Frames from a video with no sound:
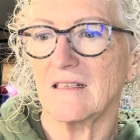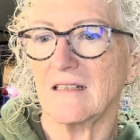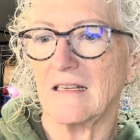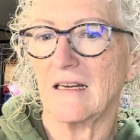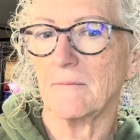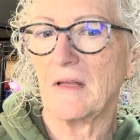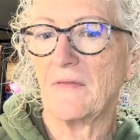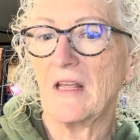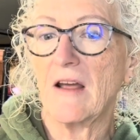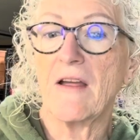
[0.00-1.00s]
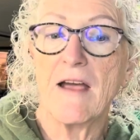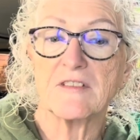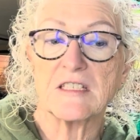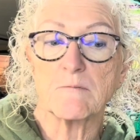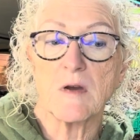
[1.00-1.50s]
Yeah, and then I have
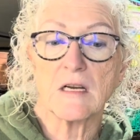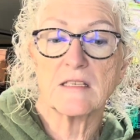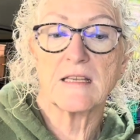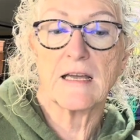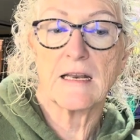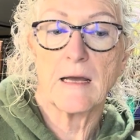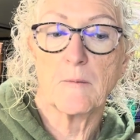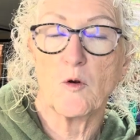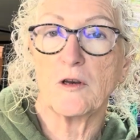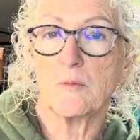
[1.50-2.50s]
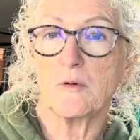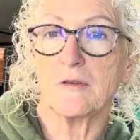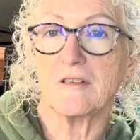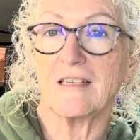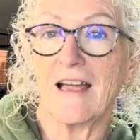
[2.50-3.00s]
some mugs that I'm going to
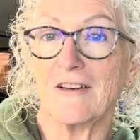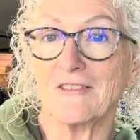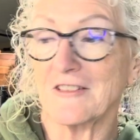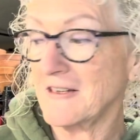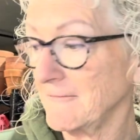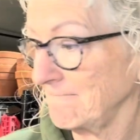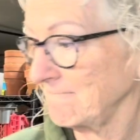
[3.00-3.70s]
put decals on.